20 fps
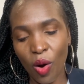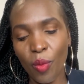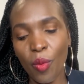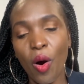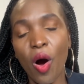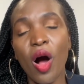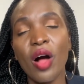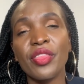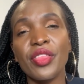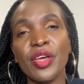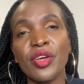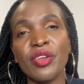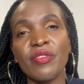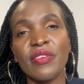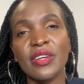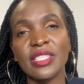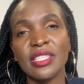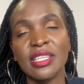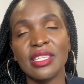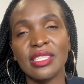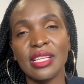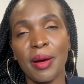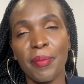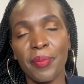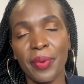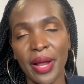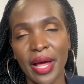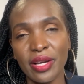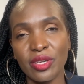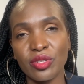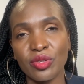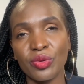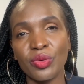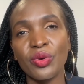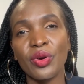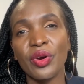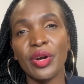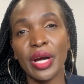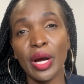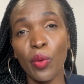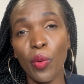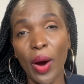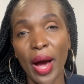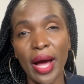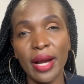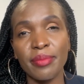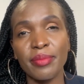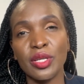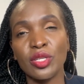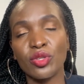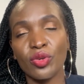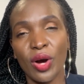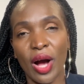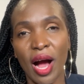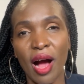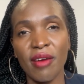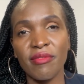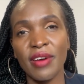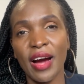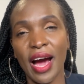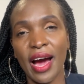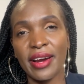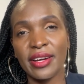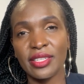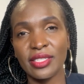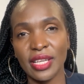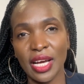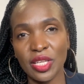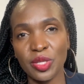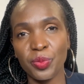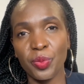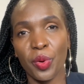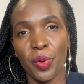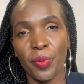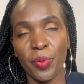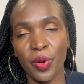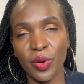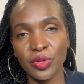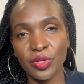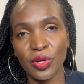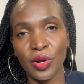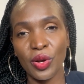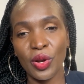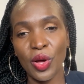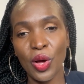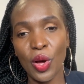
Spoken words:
all the universities applied to required me to have a research proposal,